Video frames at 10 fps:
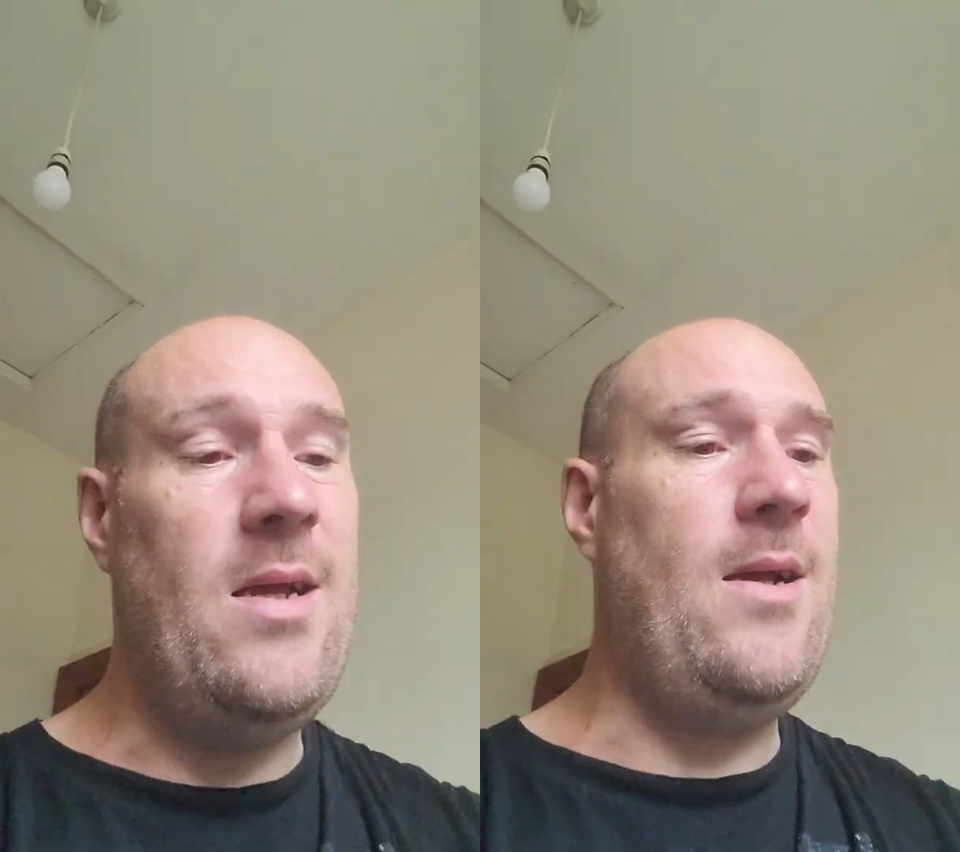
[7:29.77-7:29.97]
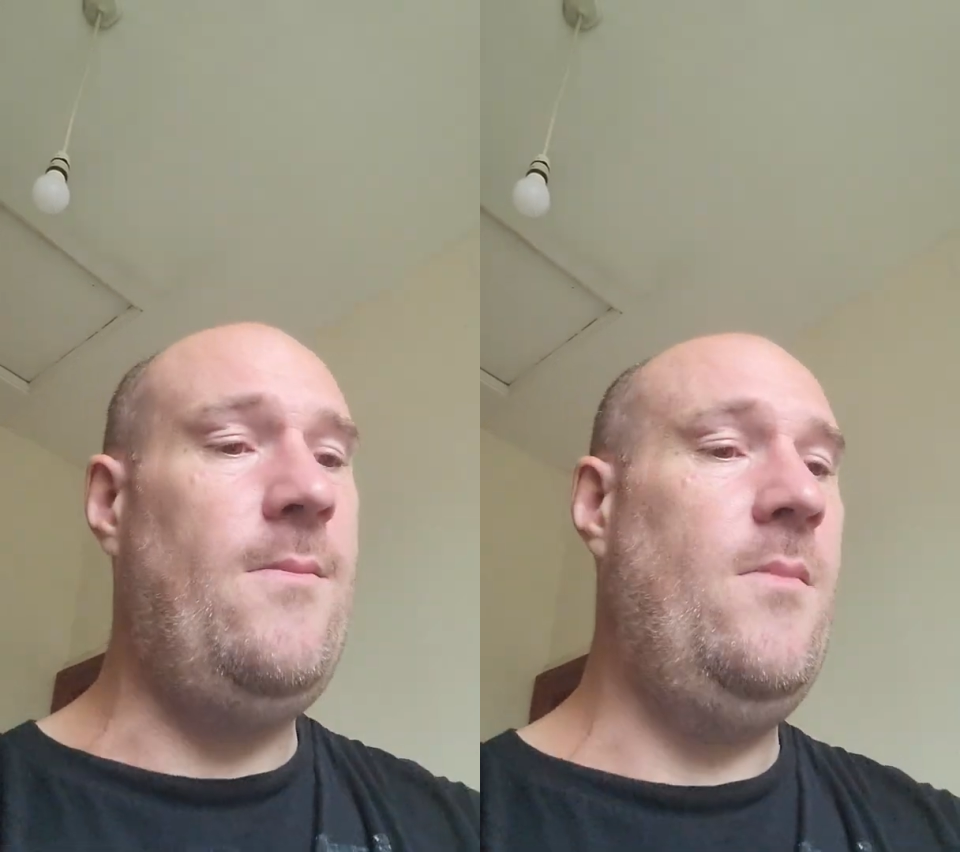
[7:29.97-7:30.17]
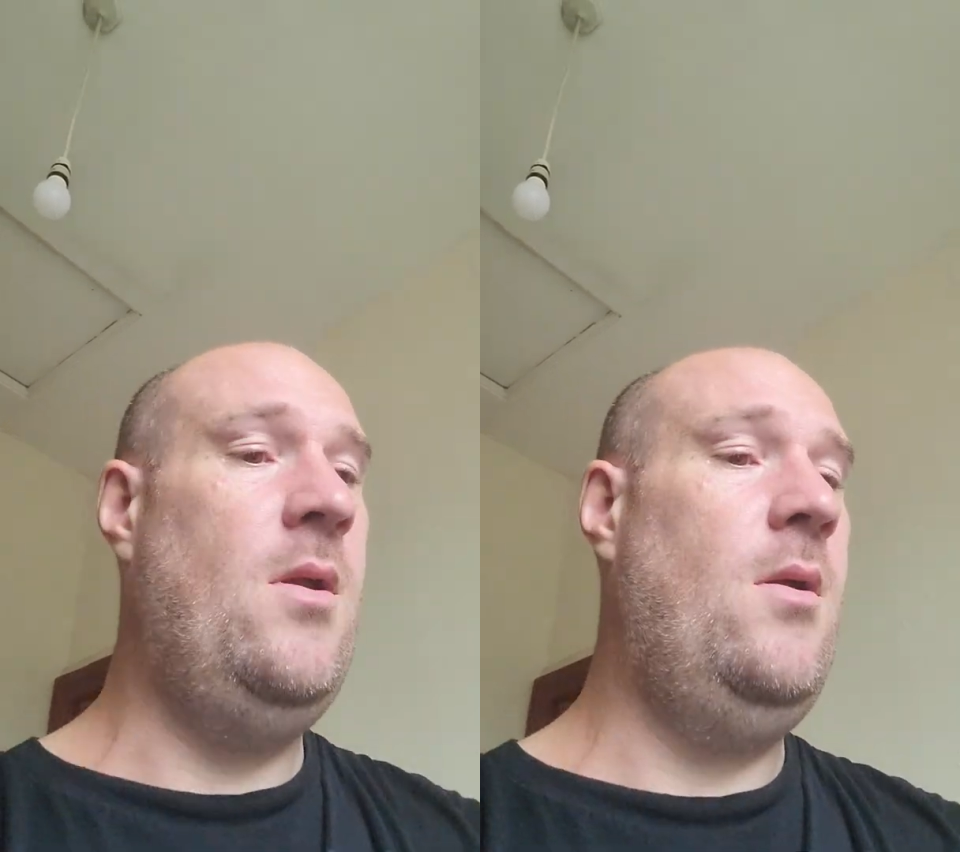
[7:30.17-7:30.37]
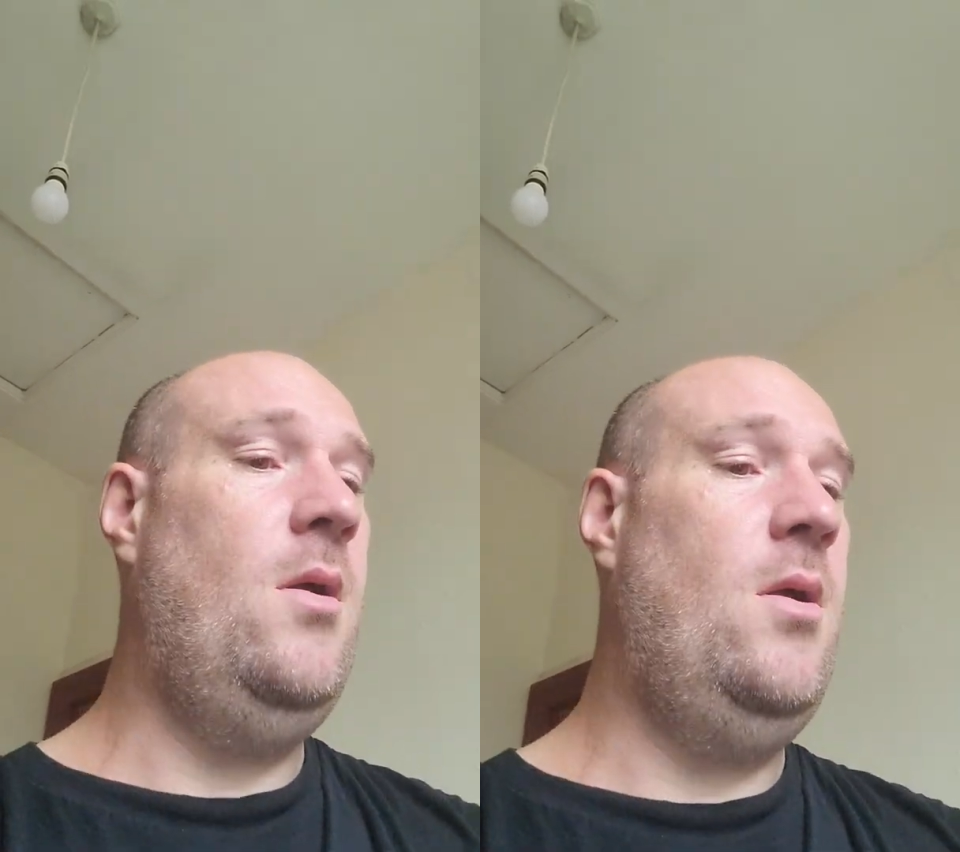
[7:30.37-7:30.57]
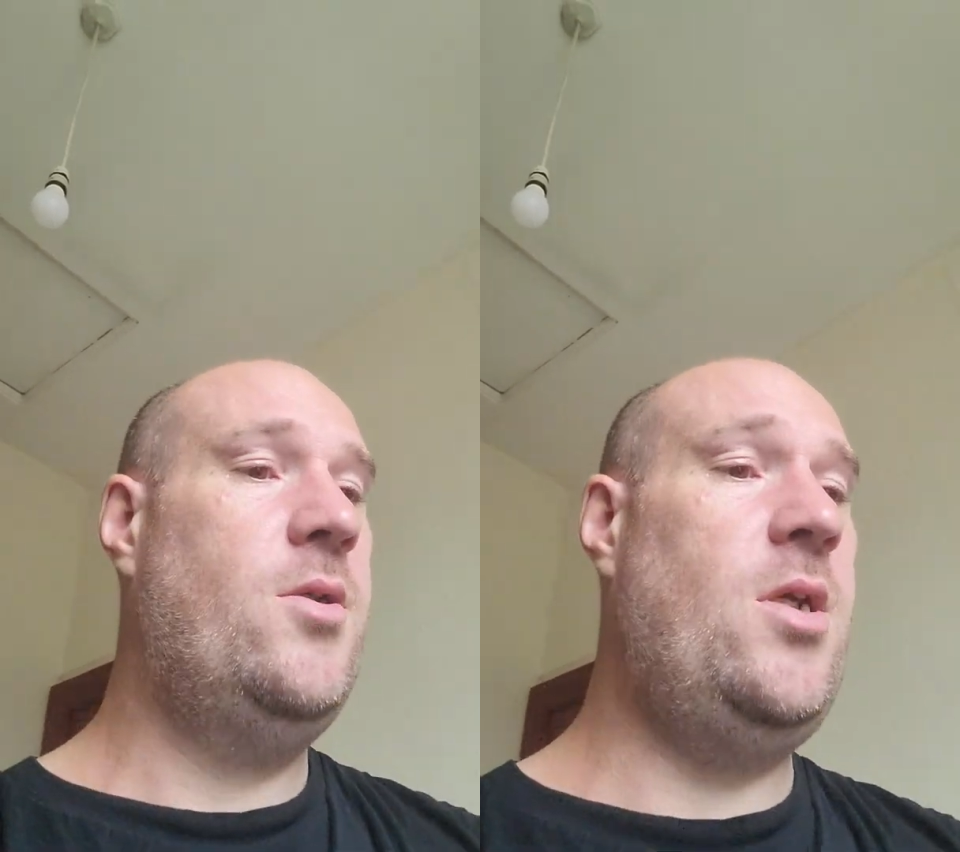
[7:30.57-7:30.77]
that.
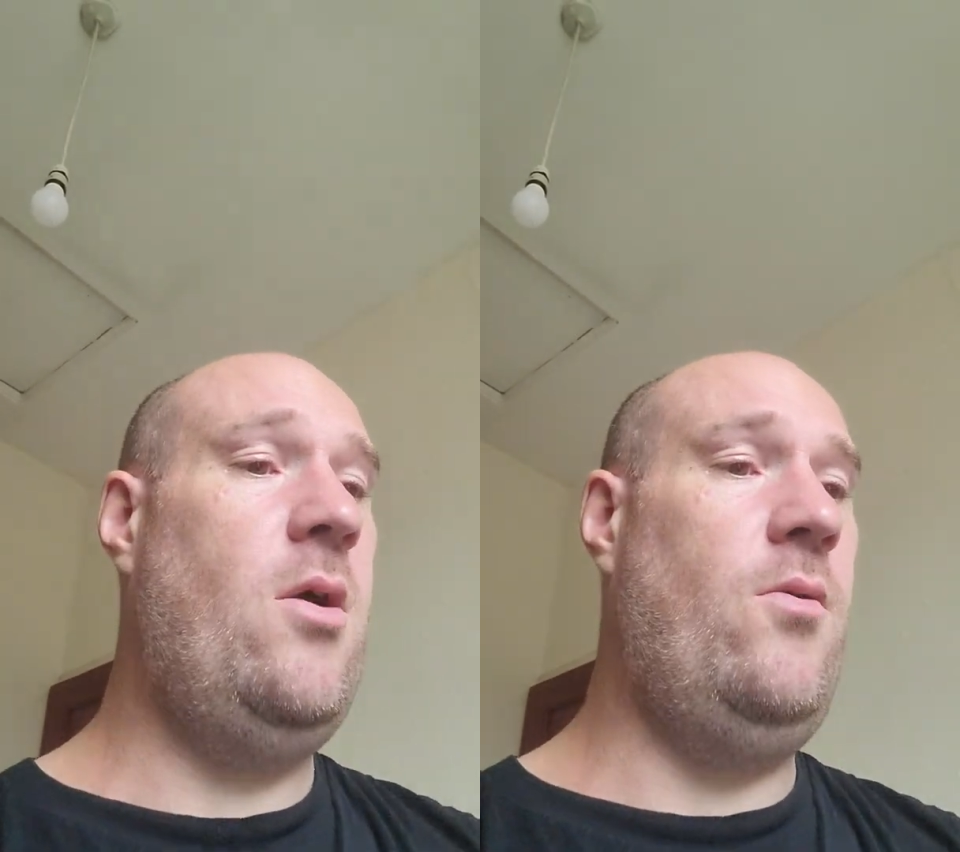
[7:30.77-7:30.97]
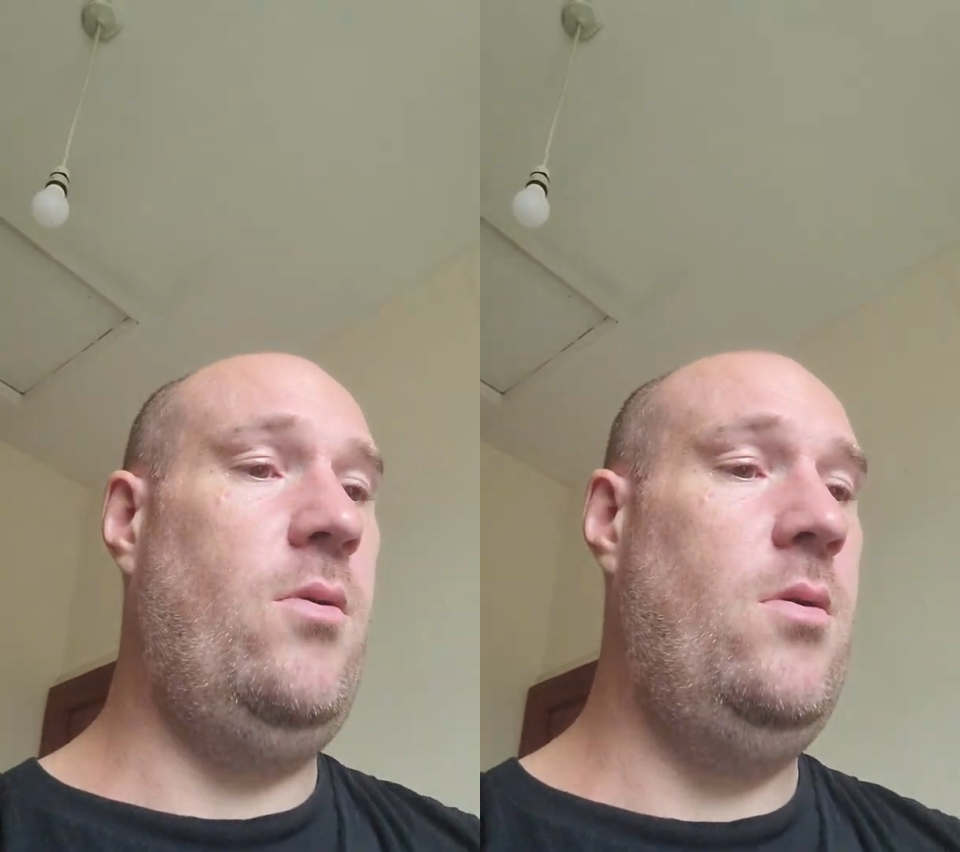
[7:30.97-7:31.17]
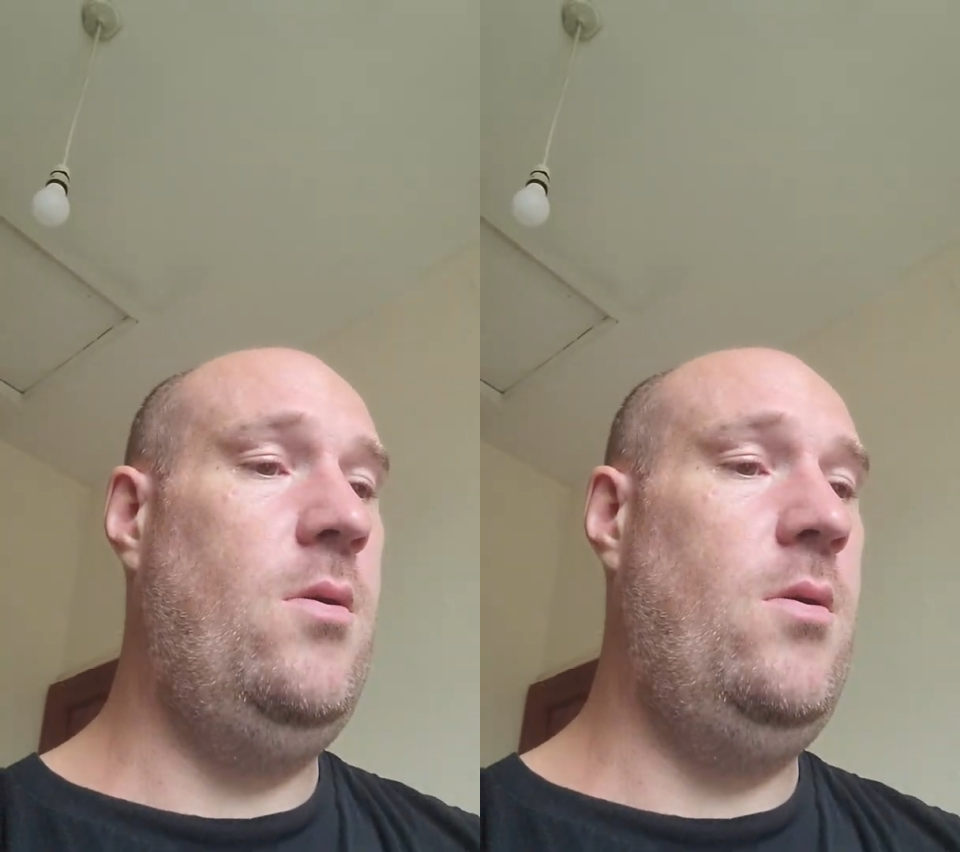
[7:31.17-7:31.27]
So,